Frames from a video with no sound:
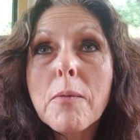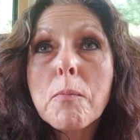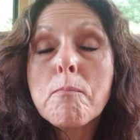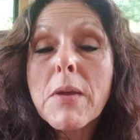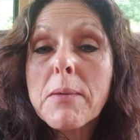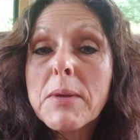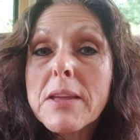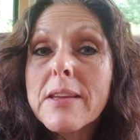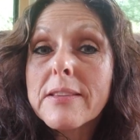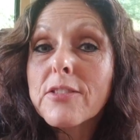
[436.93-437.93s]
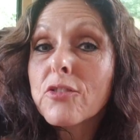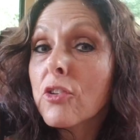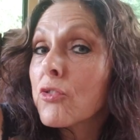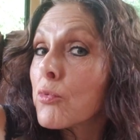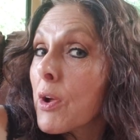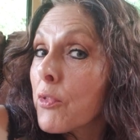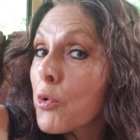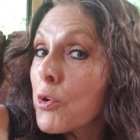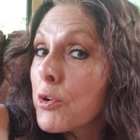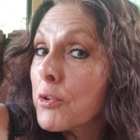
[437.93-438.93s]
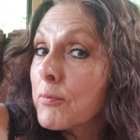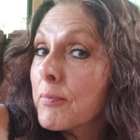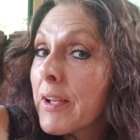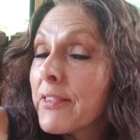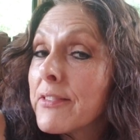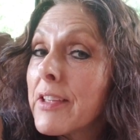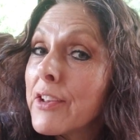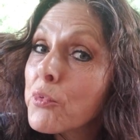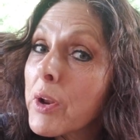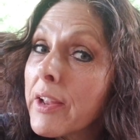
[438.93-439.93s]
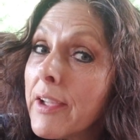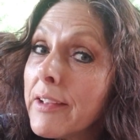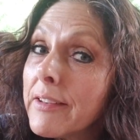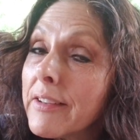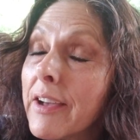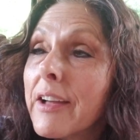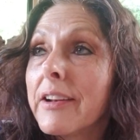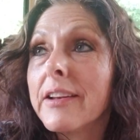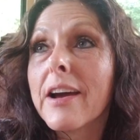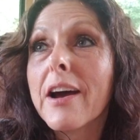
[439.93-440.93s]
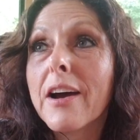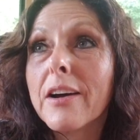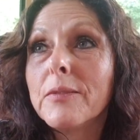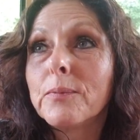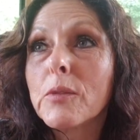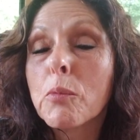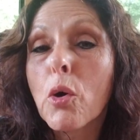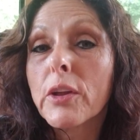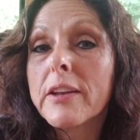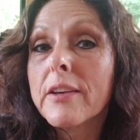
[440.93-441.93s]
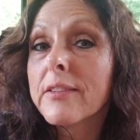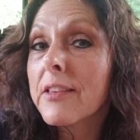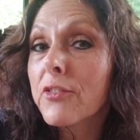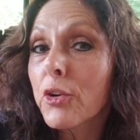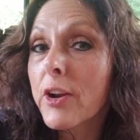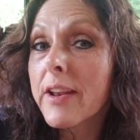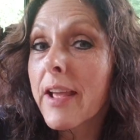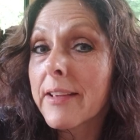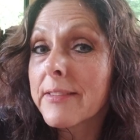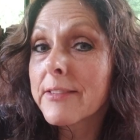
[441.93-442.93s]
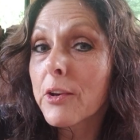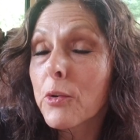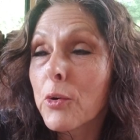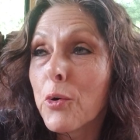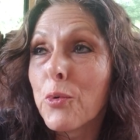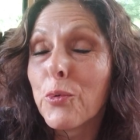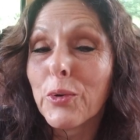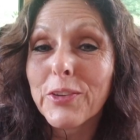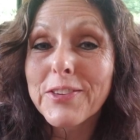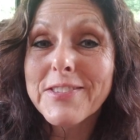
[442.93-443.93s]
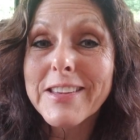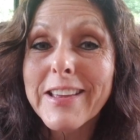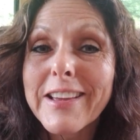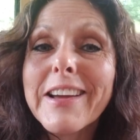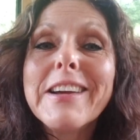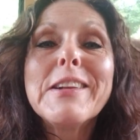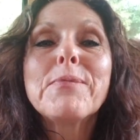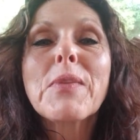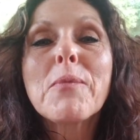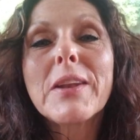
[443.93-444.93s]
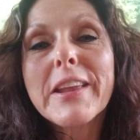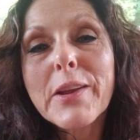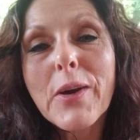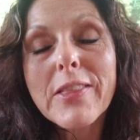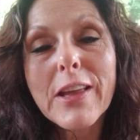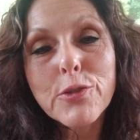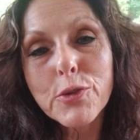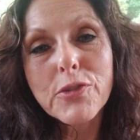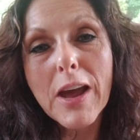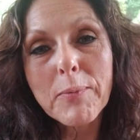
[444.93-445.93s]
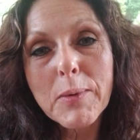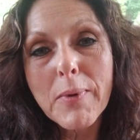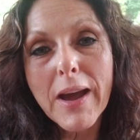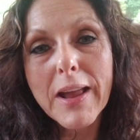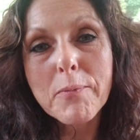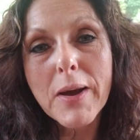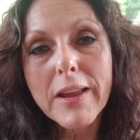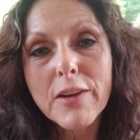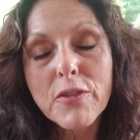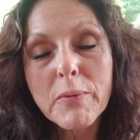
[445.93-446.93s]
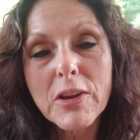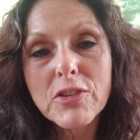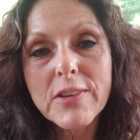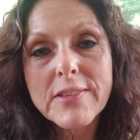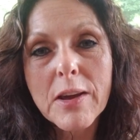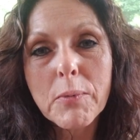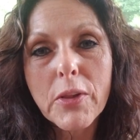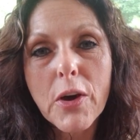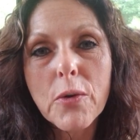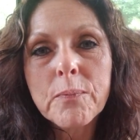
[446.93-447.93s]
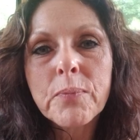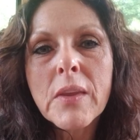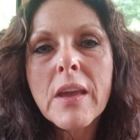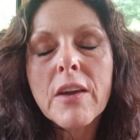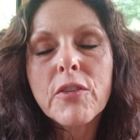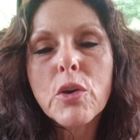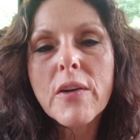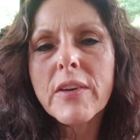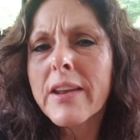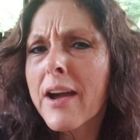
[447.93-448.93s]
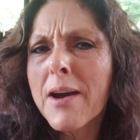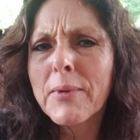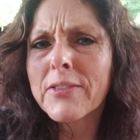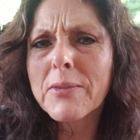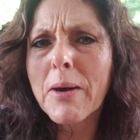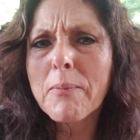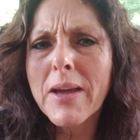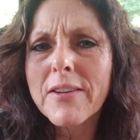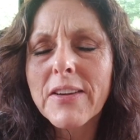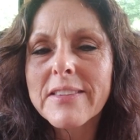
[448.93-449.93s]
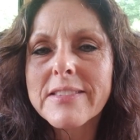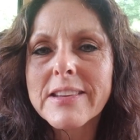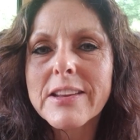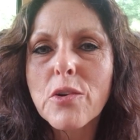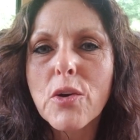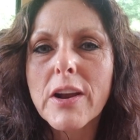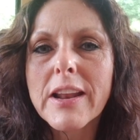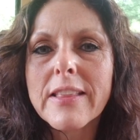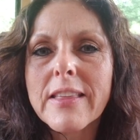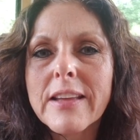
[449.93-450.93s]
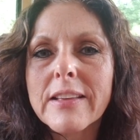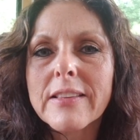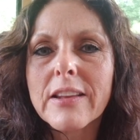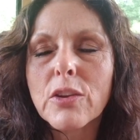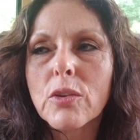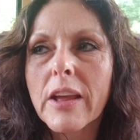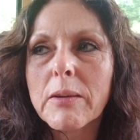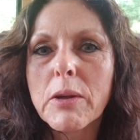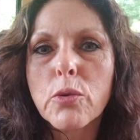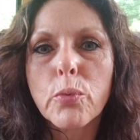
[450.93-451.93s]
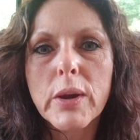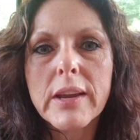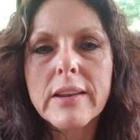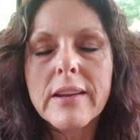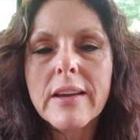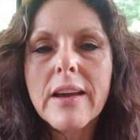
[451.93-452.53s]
Maybe it's just around the corner. It's day 28 and Napoleon Hill said 30 days. So we'll see. But anyway, thanks for stopping by. My information is down below. If you have any comments about manifesting or anything that you'd like me to read,